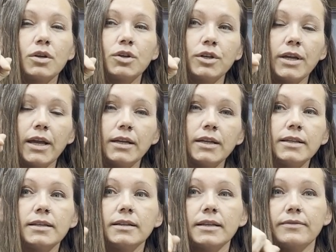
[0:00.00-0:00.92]
created
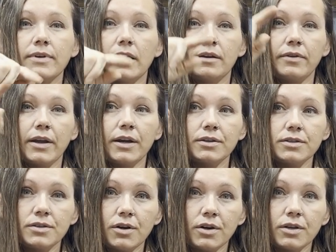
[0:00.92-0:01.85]
to leave out of
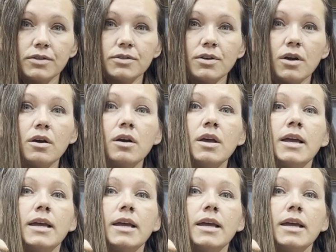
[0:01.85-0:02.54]
Harrison, Arkansas.